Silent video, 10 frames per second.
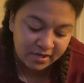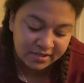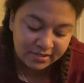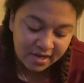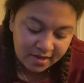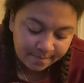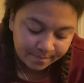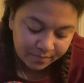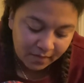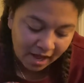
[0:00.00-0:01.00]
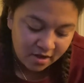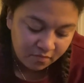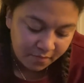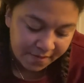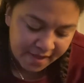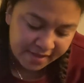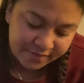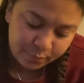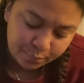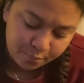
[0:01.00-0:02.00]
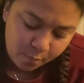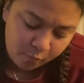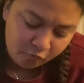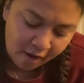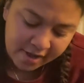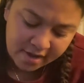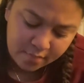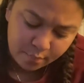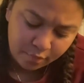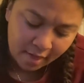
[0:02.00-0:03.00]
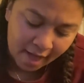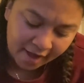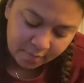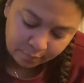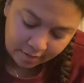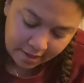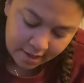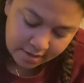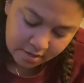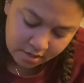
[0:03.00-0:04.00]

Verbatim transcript: It's like, I don't think it's red and black plaid.